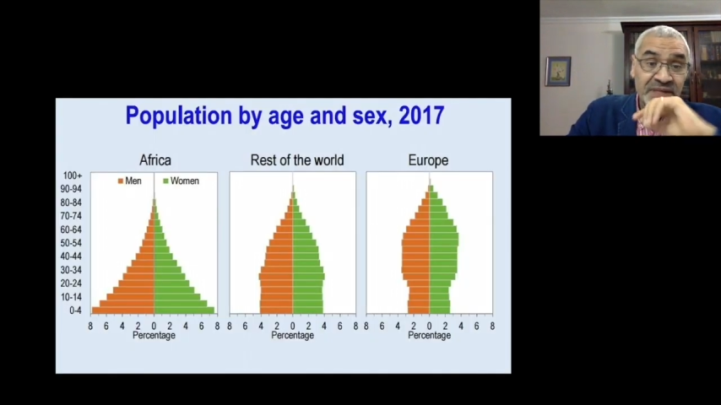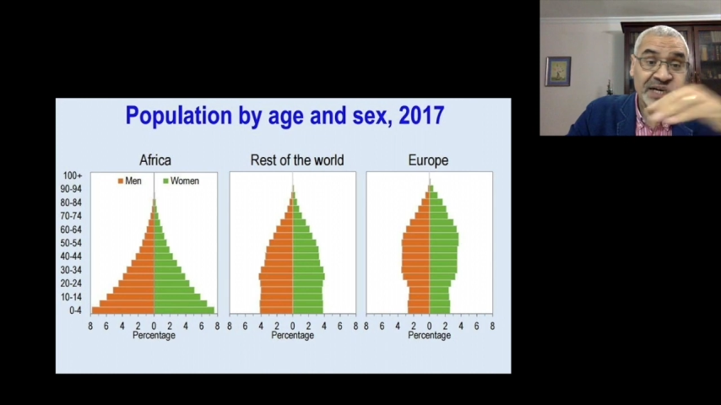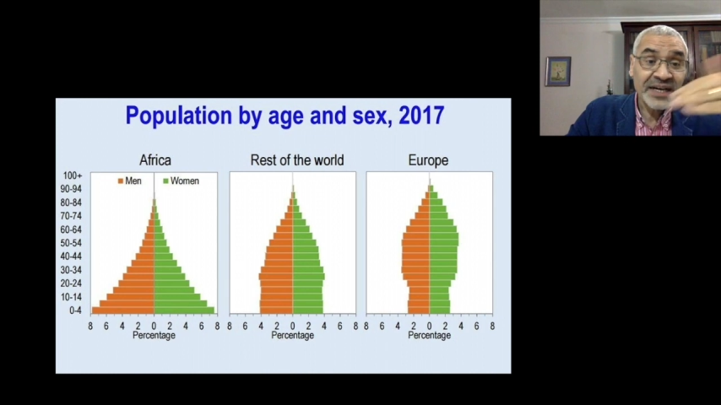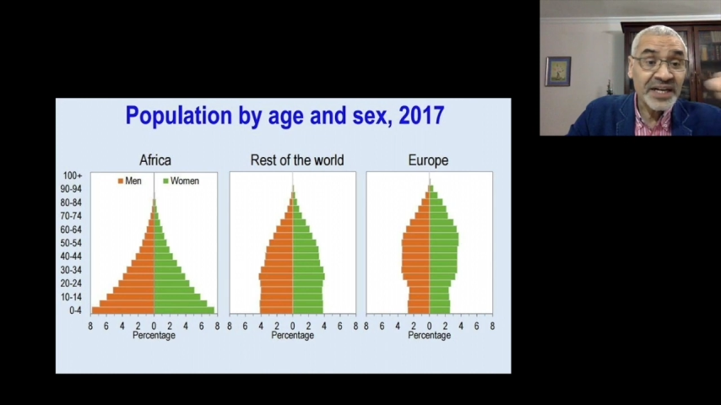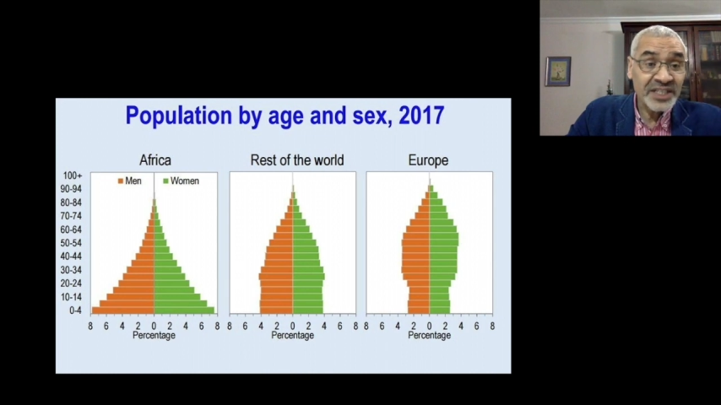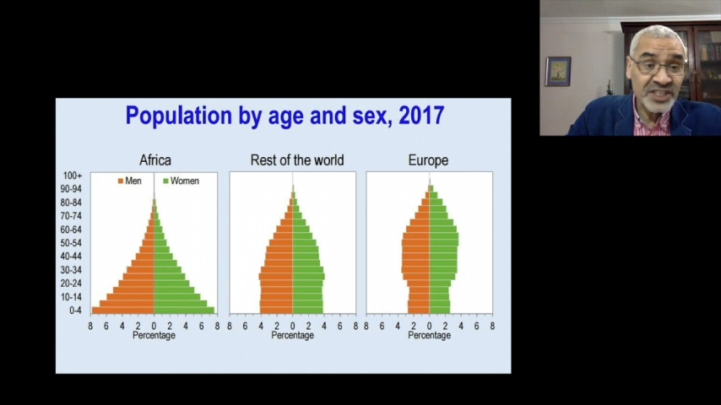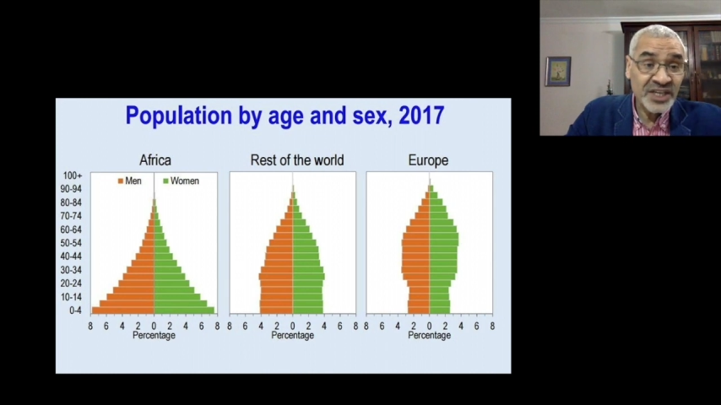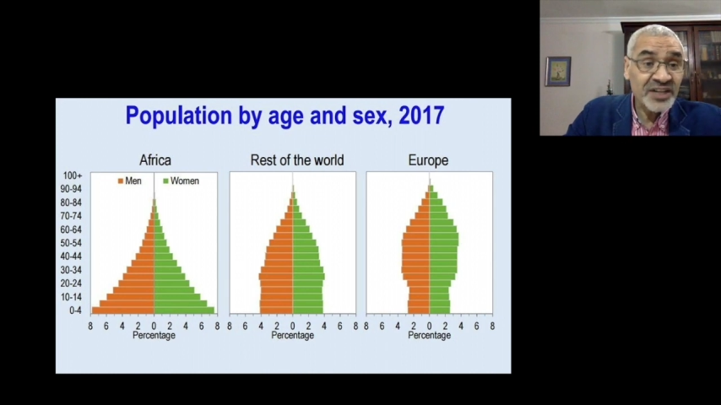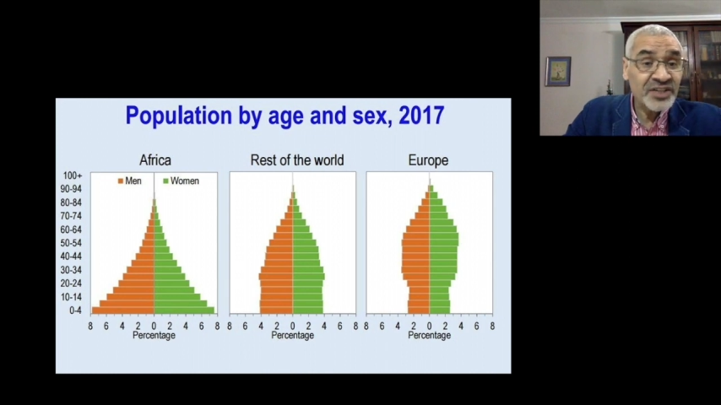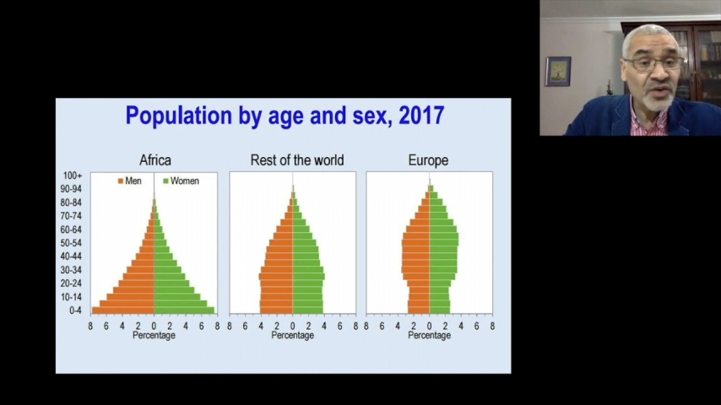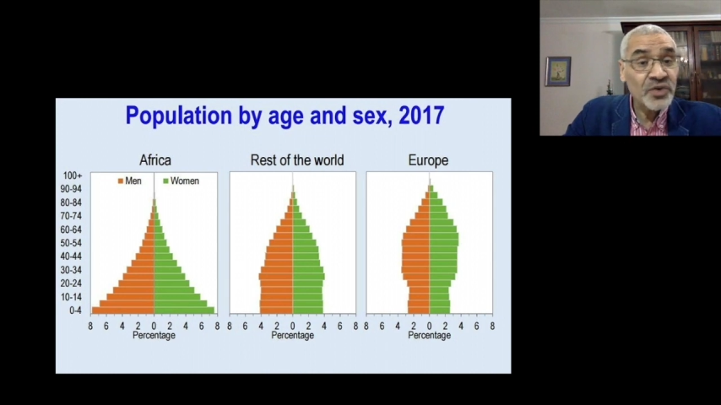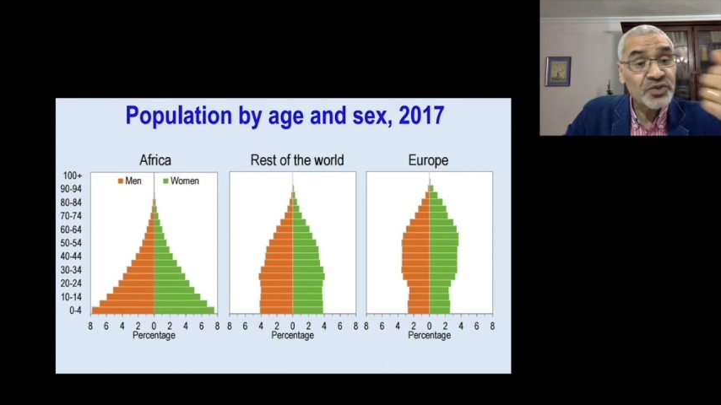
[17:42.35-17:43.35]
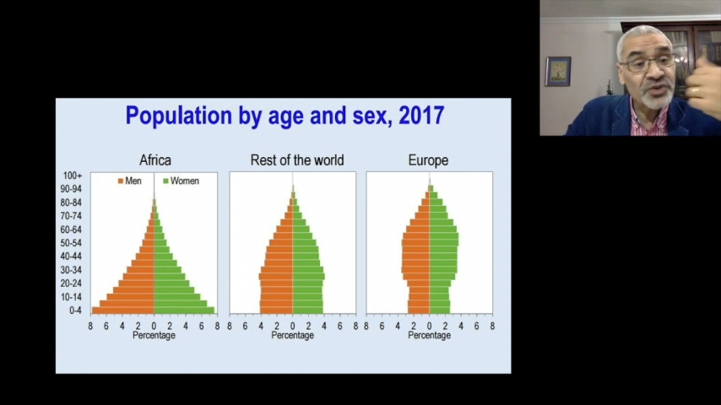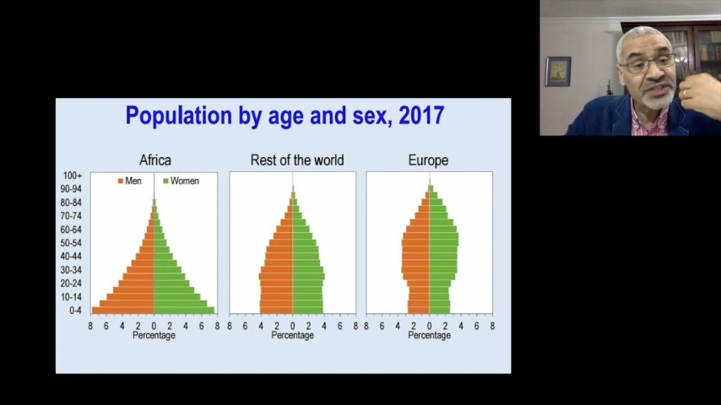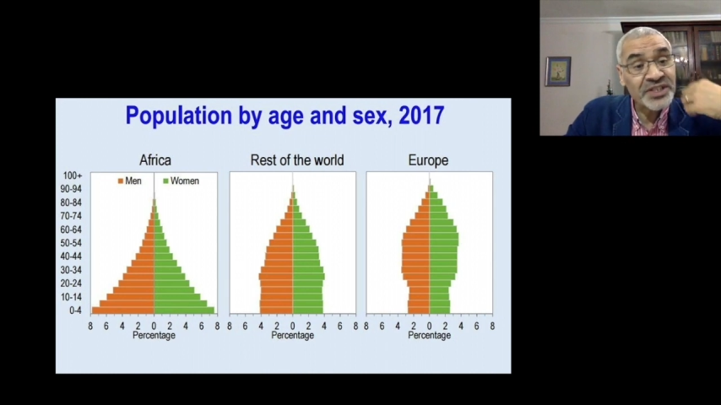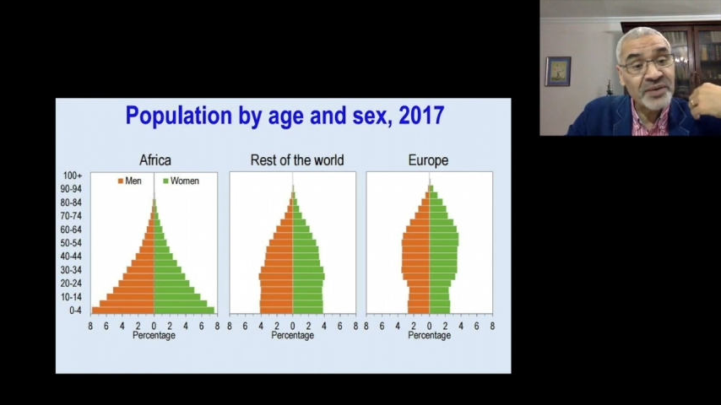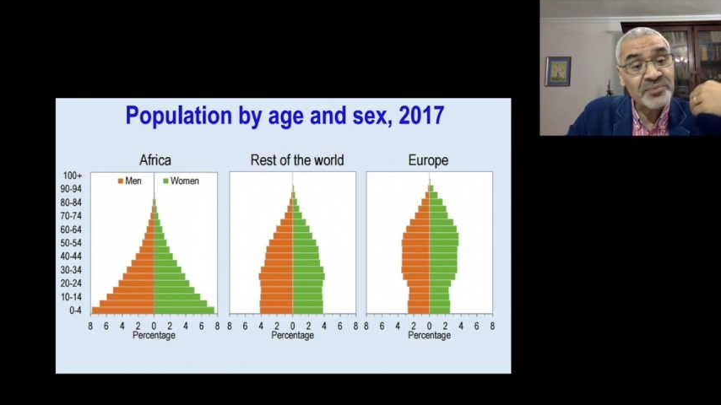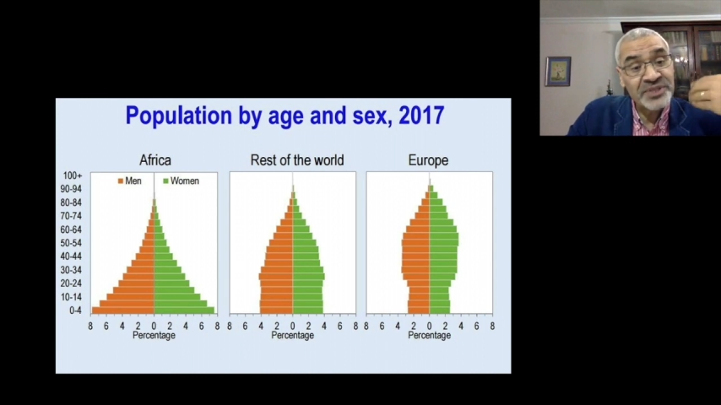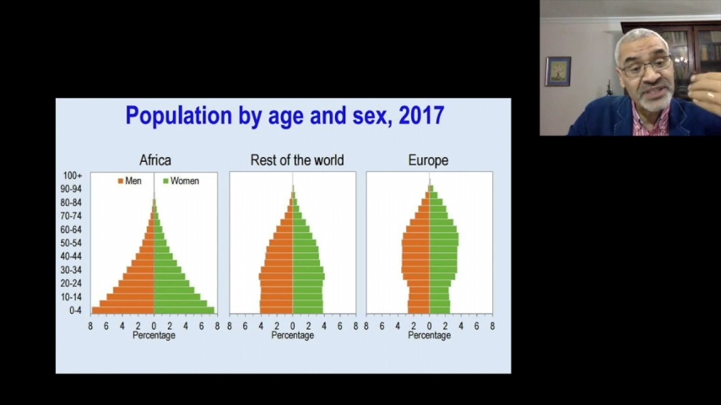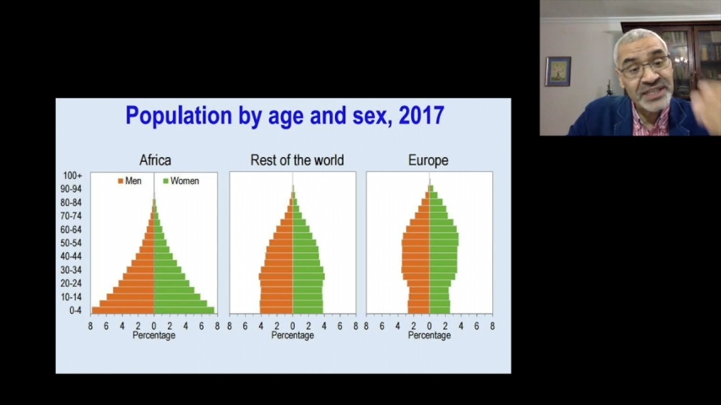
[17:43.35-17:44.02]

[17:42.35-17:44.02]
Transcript: Here's another also example.